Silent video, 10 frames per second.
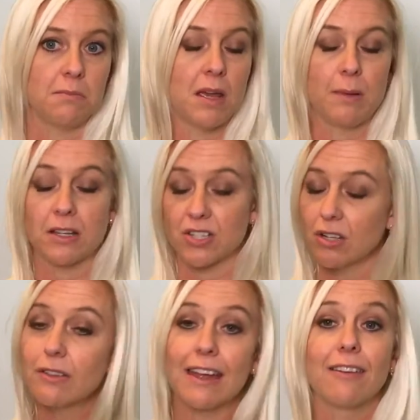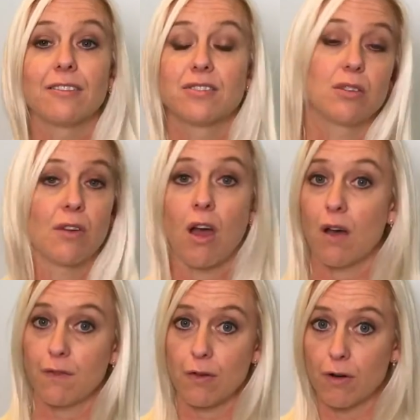maybe until they're 2.5
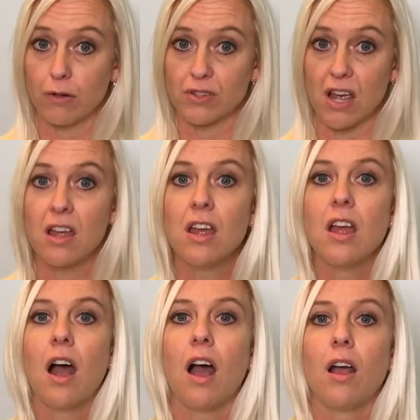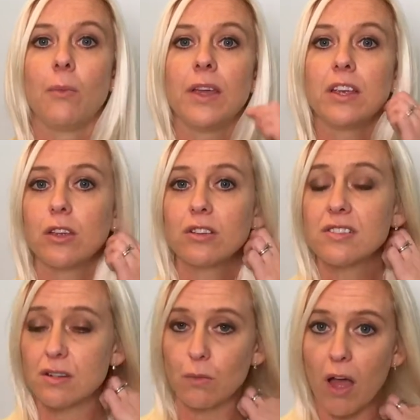or older. You can
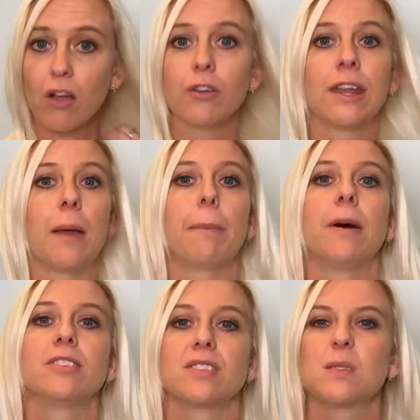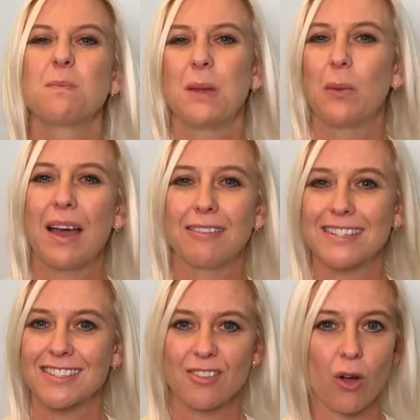still work on it, but just be aware
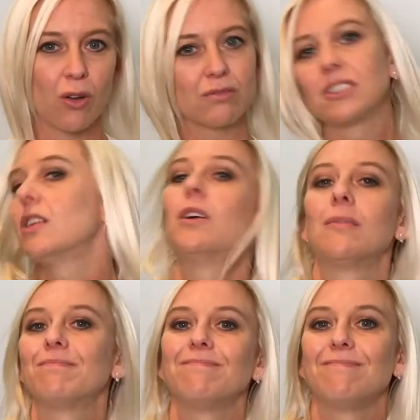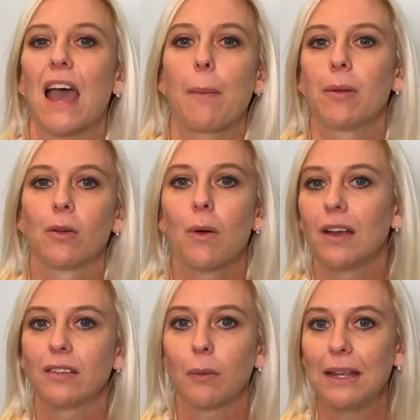it's not gonna happen
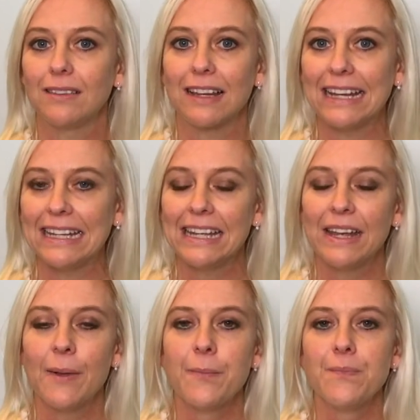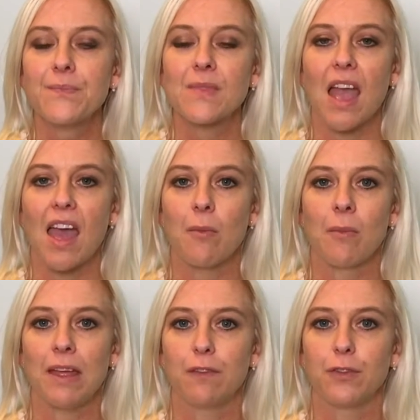quite so easily.
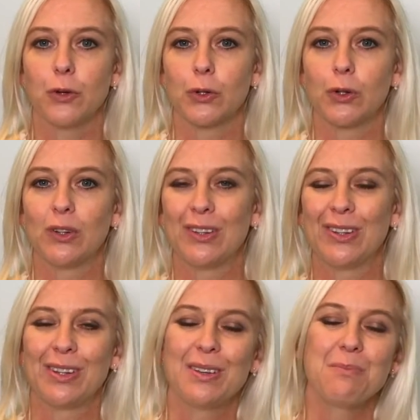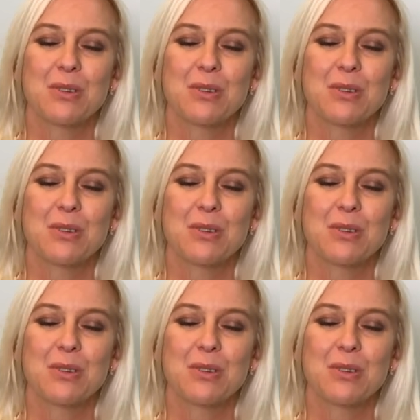If you're in